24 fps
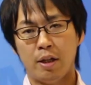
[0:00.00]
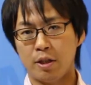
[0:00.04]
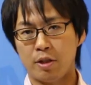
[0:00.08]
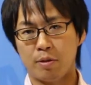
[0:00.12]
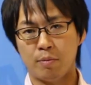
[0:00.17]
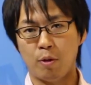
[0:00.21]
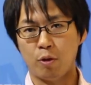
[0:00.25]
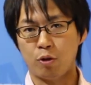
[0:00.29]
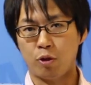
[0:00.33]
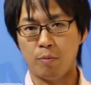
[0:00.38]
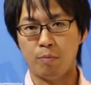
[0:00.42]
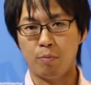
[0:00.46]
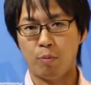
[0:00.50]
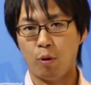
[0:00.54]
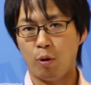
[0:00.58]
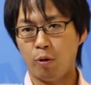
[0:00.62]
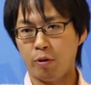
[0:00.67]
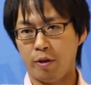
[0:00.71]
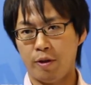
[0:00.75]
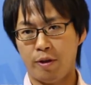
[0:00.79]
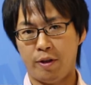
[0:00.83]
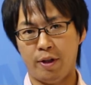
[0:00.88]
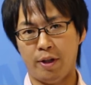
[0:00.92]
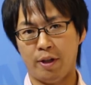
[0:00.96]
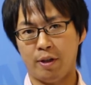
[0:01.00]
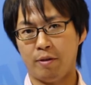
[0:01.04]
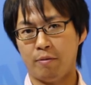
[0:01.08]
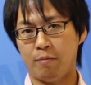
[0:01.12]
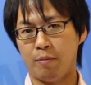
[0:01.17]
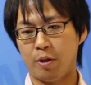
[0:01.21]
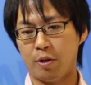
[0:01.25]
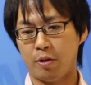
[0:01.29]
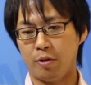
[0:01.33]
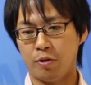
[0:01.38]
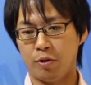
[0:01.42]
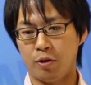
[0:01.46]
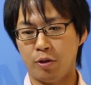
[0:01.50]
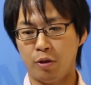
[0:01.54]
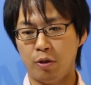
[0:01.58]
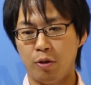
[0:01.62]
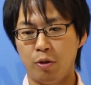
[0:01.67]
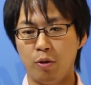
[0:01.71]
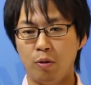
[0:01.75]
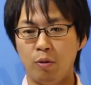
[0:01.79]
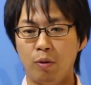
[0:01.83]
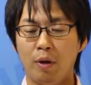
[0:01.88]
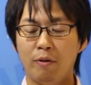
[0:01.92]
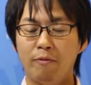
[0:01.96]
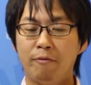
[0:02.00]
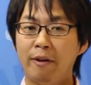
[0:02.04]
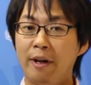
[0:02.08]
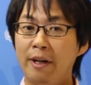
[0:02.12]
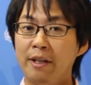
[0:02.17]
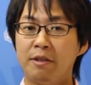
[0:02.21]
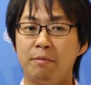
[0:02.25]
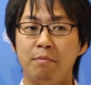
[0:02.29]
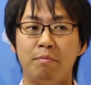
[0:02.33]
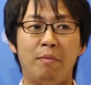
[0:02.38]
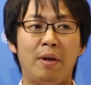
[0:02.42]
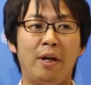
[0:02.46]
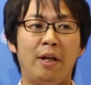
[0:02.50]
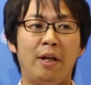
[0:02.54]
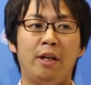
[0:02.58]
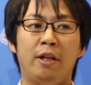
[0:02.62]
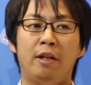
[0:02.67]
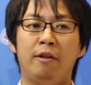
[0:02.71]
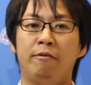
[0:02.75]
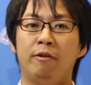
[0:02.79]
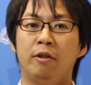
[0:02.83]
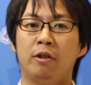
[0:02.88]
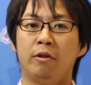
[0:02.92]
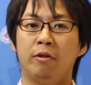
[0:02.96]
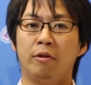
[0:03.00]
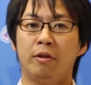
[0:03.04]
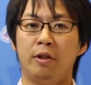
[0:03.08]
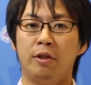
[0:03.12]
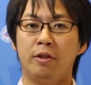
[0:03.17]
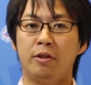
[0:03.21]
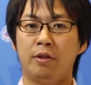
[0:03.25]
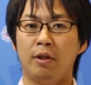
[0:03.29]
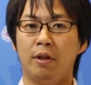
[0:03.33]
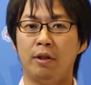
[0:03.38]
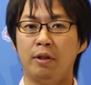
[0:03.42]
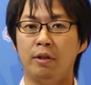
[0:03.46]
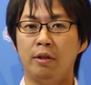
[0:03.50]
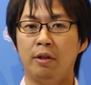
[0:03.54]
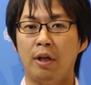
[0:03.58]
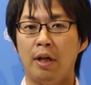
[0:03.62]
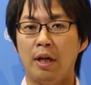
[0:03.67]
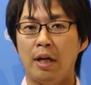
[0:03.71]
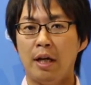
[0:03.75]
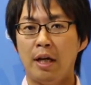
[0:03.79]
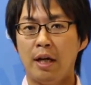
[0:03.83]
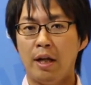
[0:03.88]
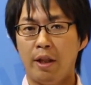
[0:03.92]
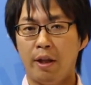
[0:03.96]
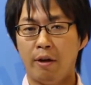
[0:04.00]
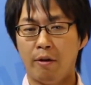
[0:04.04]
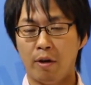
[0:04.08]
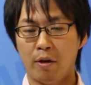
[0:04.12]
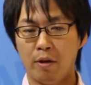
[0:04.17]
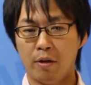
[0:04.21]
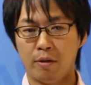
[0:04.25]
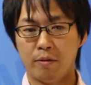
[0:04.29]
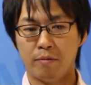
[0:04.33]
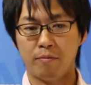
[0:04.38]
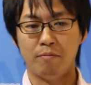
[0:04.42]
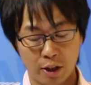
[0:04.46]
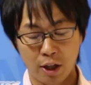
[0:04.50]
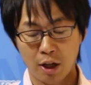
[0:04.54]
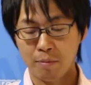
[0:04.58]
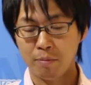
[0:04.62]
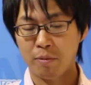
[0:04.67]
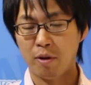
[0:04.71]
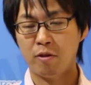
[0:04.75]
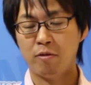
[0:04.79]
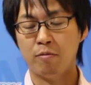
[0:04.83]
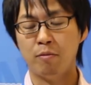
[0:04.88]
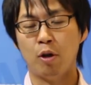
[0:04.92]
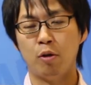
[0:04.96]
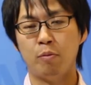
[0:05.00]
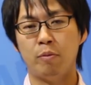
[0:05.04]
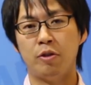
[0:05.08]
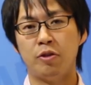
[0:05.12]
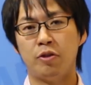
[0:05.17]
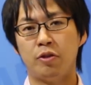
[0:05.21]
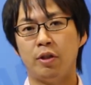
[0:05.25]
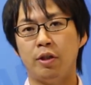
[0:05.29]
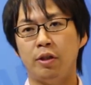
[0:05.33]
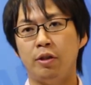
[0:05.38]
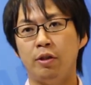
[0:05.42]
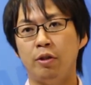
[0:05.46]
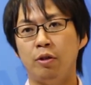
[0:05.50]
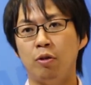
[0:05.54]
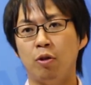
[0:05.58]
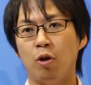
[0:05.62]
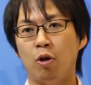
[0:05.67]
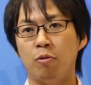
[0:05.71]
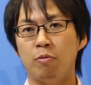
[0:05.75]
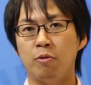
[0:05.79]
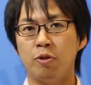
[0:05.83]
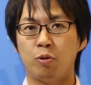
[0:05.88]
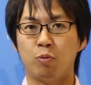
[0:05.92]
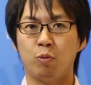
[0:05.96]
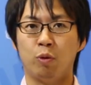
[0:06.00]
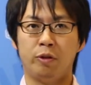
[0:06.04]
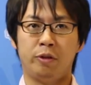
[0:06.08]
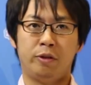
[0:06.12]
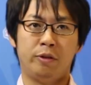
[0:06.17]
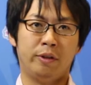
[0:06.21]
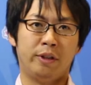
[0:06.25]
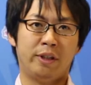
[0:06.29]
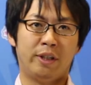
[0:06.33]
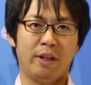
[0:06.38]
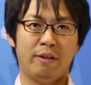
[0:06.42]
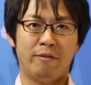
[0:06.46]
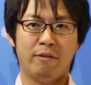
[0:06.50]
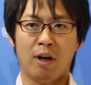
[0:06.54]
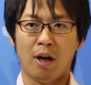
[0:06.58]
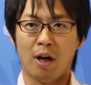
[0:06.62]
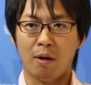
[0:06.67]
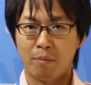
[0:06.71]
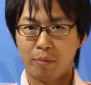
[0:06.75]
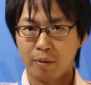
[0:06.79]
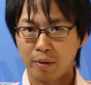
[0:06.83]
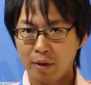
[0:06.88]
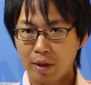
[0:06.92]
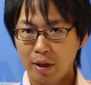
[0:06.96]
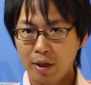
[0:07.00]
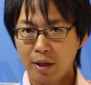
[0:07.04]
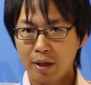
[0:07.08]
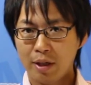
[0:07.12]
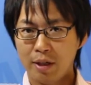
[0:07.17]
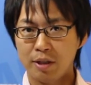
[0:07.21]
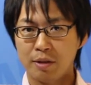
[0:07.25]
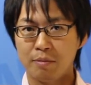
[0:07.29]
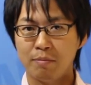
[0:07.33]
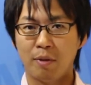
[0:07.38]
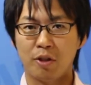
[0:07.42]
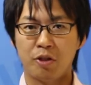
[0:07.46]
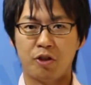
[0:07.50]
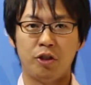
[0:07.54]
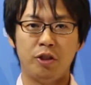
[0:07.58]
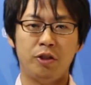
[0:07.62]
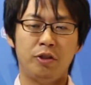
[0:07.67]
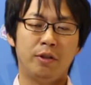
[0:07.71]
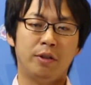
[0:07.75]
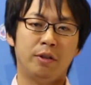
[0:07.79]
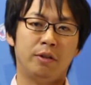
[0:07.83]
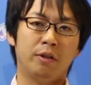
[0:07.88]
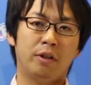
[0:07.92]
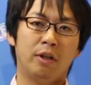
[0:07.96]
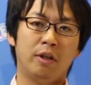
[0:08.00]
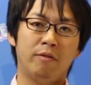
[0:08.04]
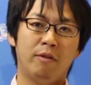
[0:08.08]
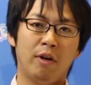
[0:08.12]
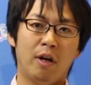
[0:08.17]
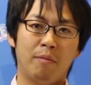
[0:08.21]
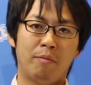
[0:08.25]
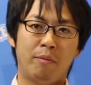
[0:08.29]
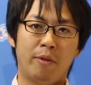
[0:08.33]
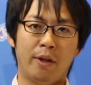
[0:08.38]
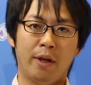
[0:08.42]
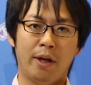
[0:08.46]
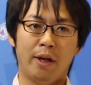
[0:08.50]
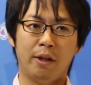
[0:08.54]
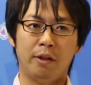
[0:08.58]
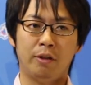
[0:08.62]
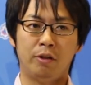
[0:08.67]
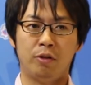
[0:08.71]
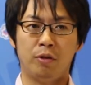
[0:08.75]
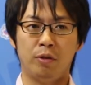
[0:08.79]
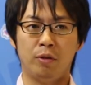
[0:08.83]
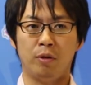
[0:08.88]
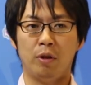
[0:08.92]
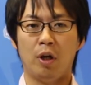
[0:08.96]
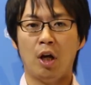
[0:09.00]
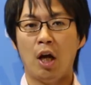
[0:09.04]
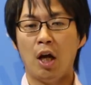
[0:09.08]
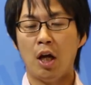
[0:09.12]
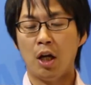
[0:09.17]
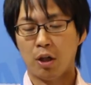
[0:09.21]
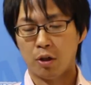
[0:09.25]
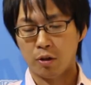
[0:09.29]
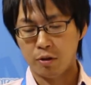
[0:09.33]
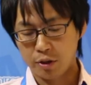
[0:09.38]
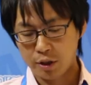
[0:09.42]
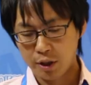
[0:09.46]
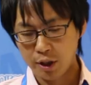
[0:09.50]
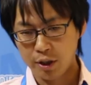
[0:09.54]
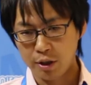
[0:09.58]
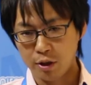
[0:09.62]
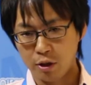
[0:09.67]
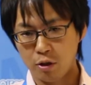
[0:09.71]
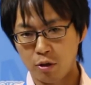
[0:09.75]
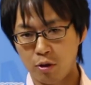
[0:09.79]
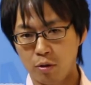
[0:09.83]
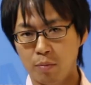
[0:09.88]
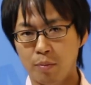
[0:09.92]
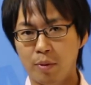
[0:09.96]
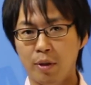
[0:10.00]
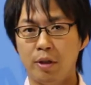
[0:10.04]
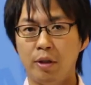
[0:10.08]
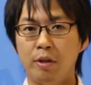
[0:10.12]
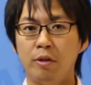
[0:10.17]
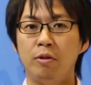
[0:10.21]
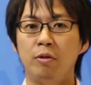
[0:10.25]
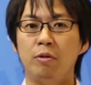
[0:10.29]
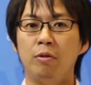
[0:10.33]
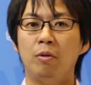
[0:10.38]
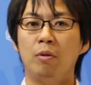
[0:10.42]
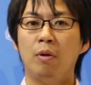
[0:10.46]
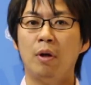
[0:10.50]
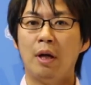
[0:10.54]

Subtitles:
it's the most important thing because you face many difficulties and there are a number of moments that you almost want to give up. It's much easier to give up than to continue, but you